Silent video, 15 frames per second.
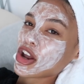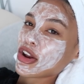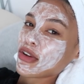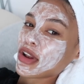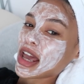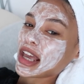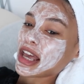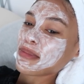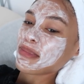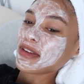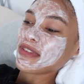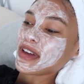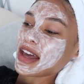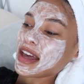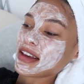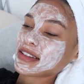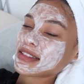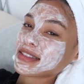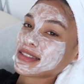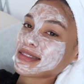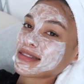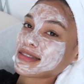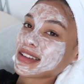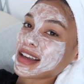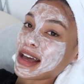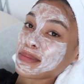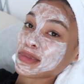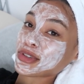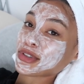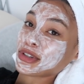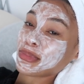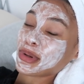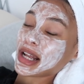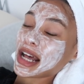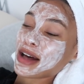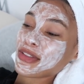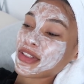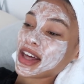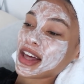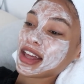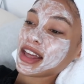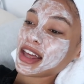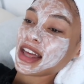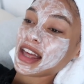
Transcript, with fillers: I don't like Ibiza eggs. I'm just gonna put it out there.